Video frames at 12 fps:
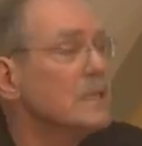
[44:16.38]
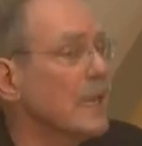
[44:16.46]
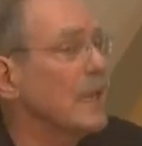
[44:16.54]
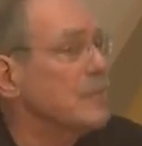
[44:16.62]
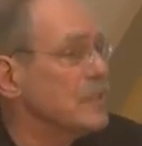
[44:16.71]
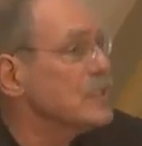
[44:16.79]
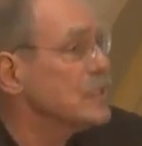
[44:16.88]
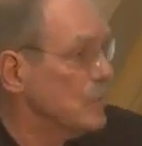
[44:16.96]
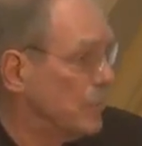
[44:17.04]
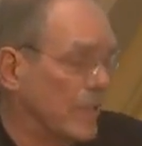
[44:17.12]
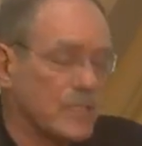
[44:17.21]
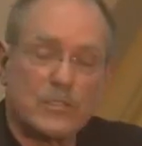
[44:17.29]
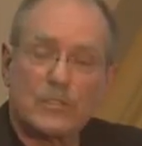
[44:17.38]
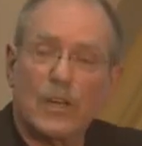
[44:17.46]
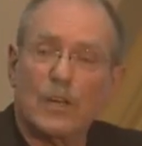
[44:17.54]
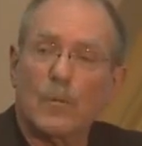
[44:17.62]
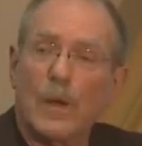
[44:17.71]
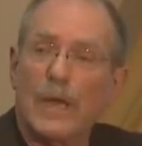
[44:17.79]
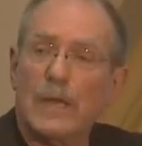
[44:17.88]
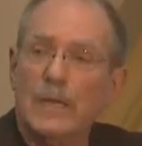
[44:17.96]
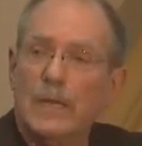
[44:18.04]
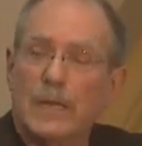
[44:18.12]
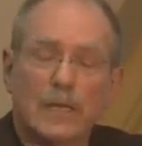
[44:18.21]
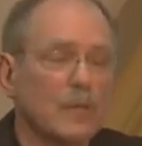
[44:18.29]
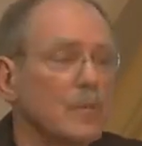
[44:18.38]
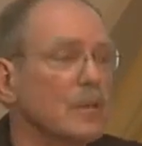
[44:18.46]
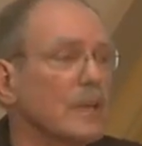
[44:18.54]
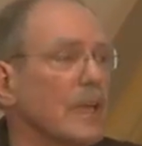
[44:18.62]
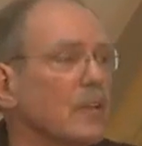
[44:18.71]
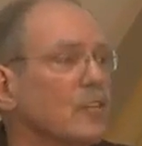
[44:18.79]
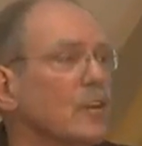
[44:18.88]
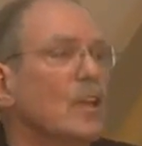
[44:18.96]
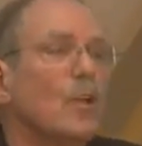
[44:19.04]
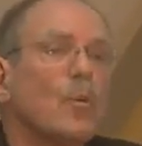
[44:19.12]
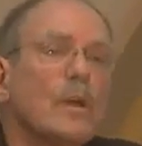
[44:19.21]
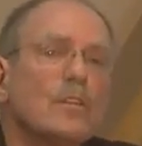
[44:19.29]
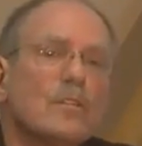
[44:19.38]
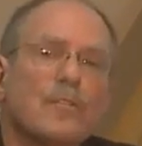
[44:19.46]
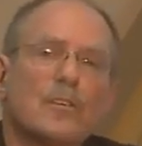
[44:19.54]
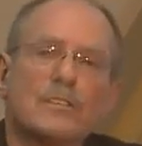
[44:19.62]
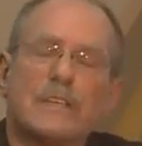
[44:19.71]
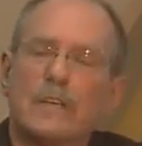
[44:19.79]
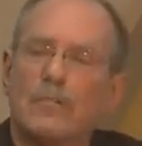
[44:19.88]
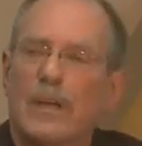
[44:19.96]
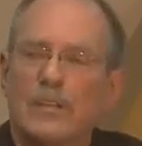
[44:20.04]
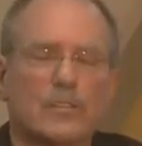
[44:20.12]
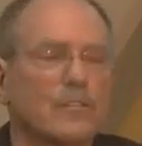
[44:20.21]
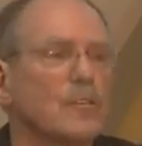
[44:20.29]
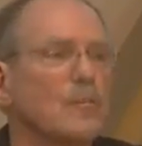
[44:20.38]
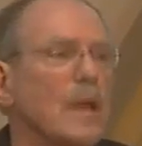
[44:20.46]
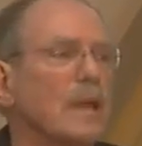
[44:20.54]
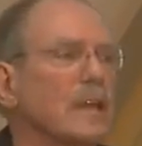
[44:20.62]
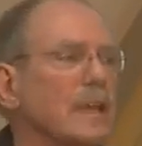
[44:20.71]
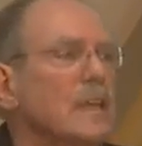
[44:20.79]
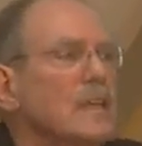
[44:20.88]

time, distance, and place has gone away in communication. We are the first iteration of humanity